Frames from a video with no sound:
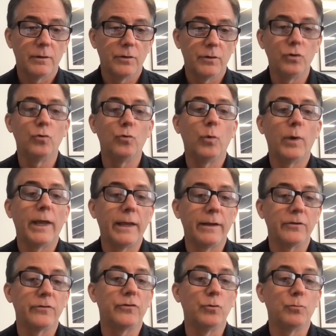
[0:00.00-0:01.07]
new way
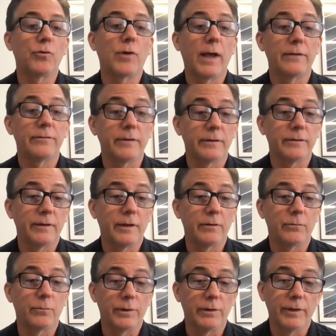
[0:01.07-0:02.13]
and this new process that
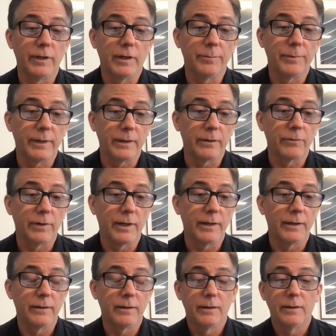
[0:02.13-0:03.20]
we're developing,
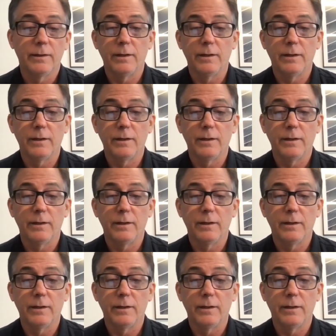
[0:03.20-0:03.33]
right?